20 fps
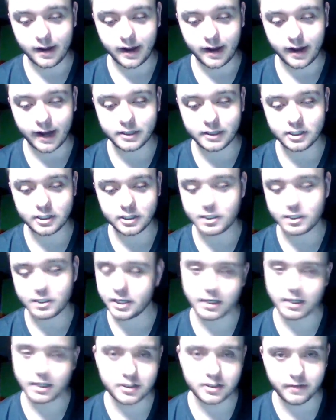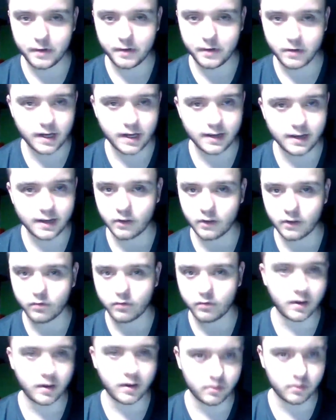I just changed a few details
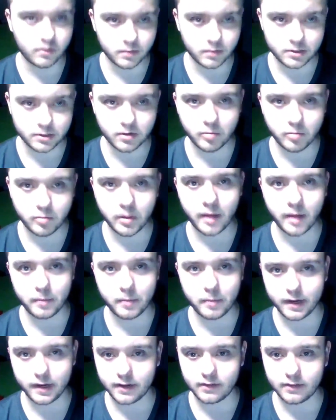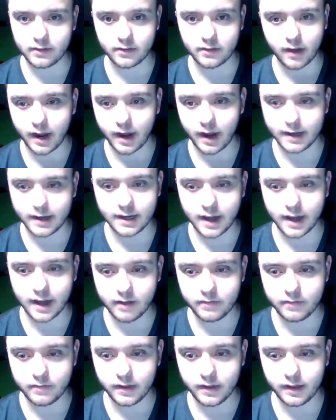from his original plot because I didn't
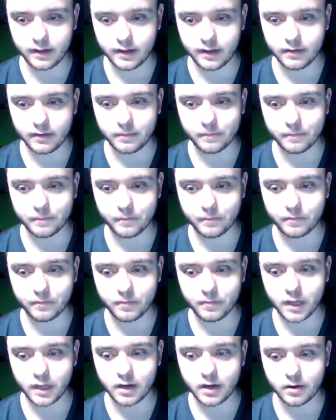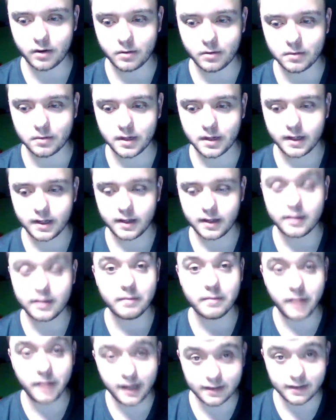have you know,
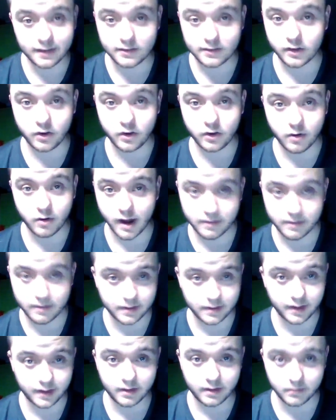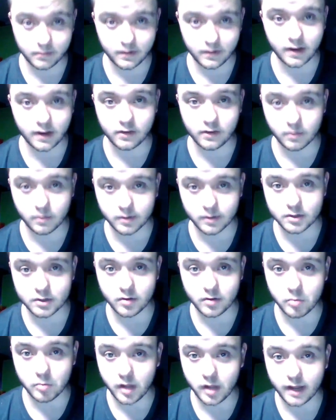the means to do everything that was in his
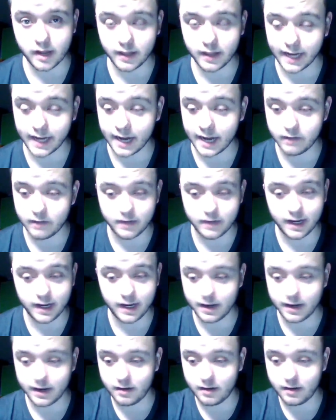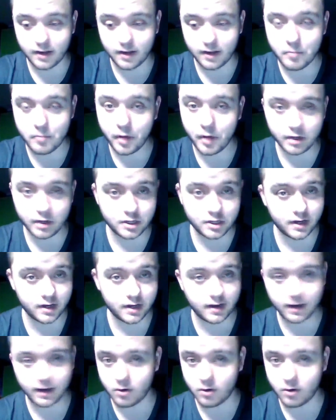original plot. Like, I'd have needed a
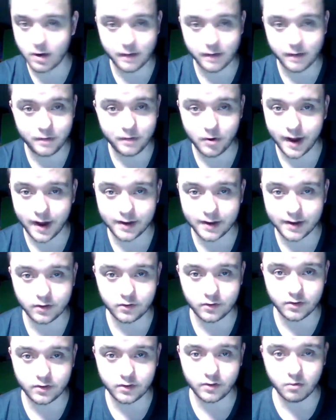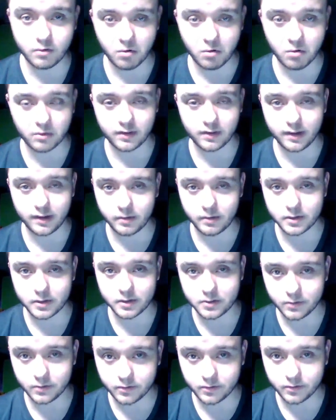budget and quite a few actors to what was in the
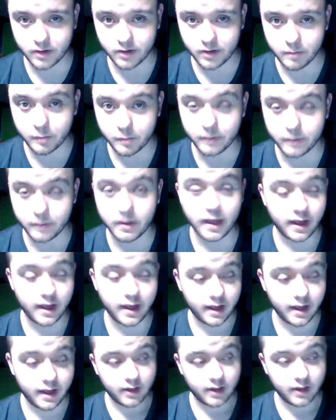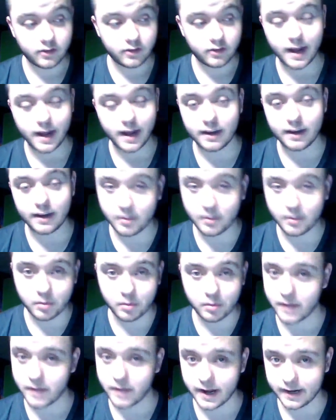original script, but so I had to
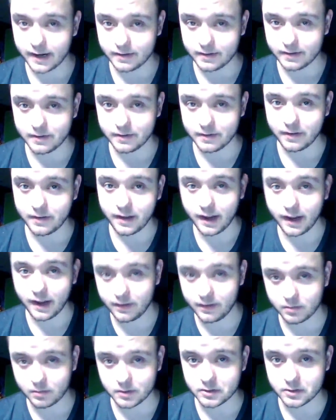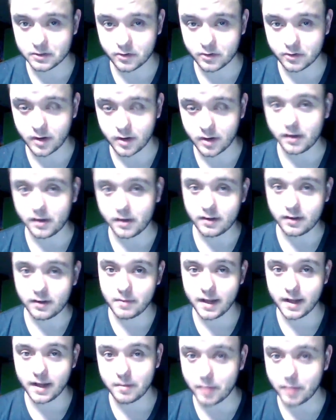simplify his original script to
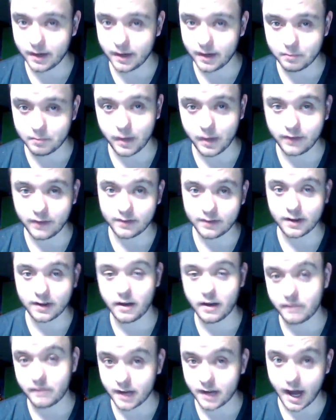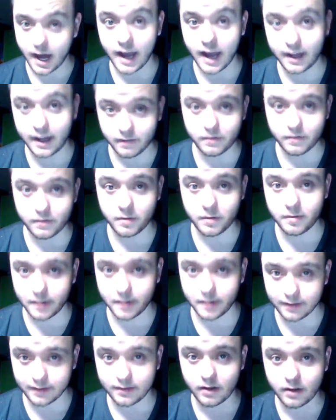make it basic enough that I could film it
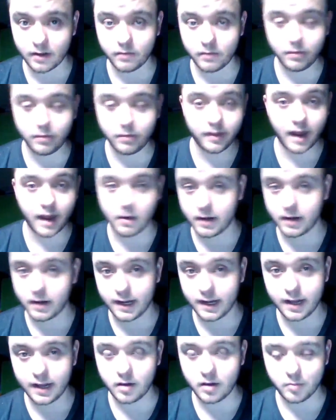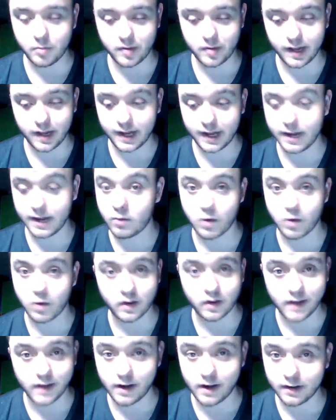myself without any help. And it
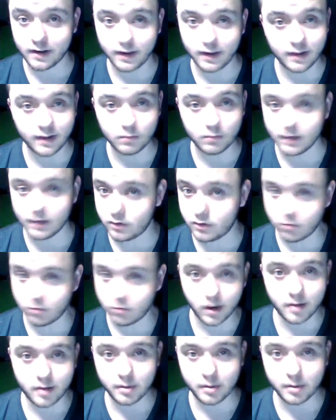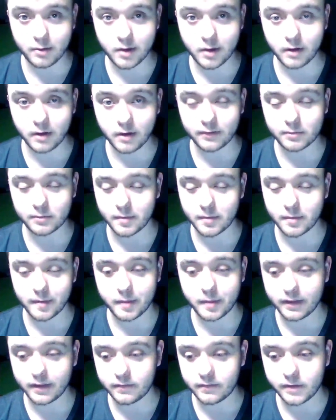worked out incredibly well. It's one of my
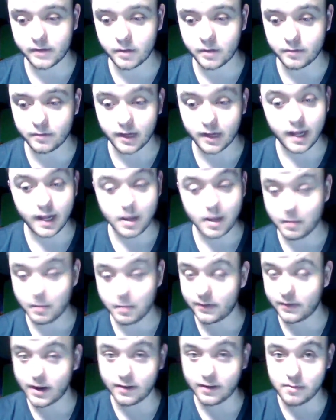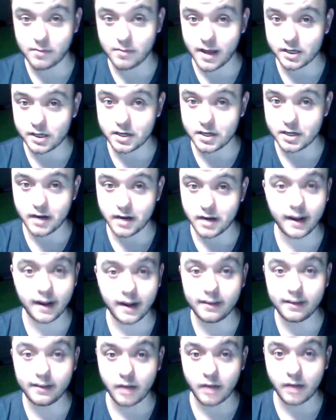best films. Besides Imaginary,
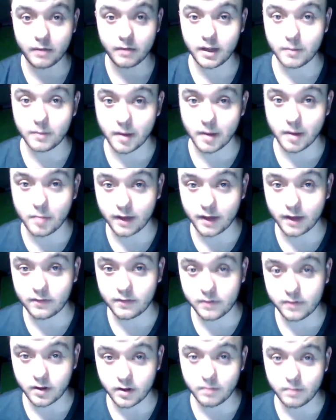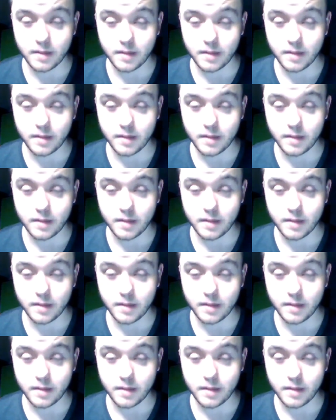it's definitely my best film.